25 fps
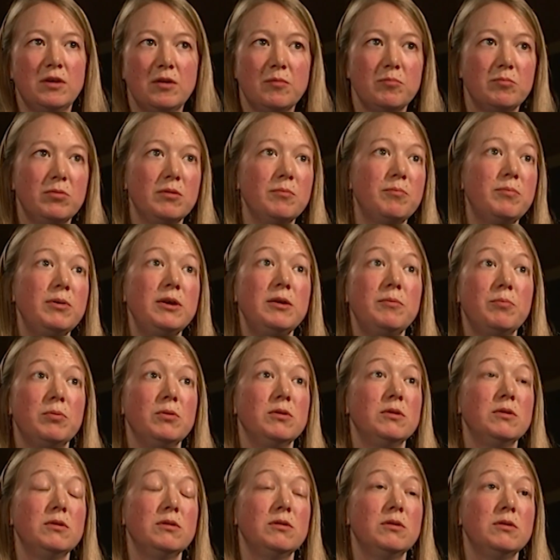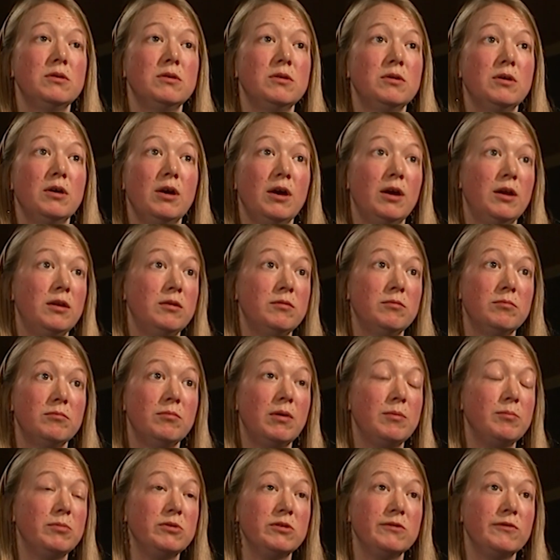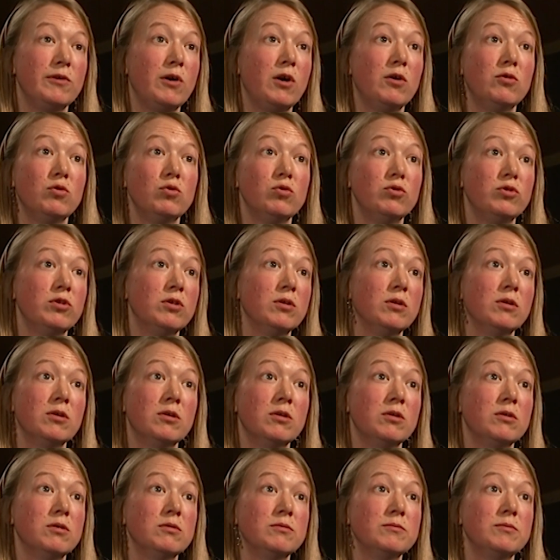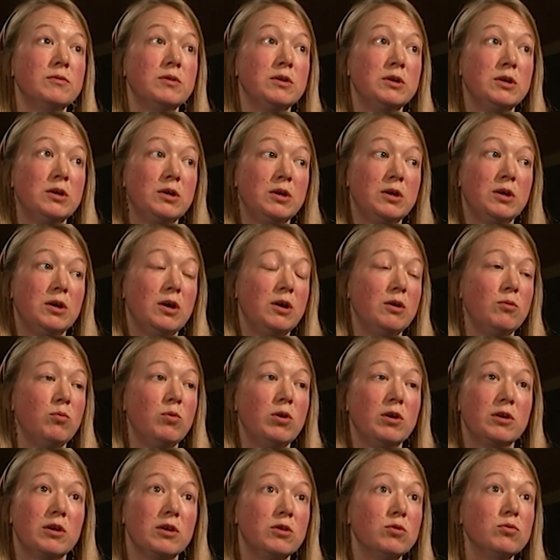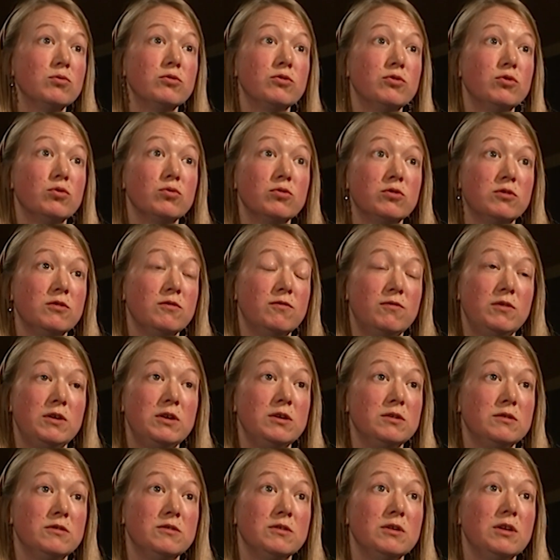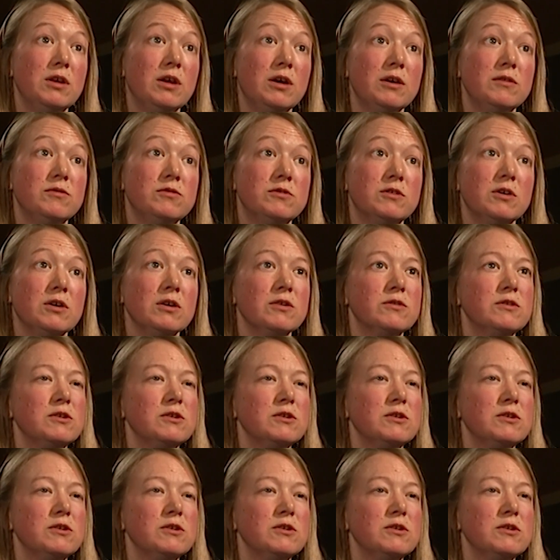But people and members of our order work in all sorts of fields and lifestyles.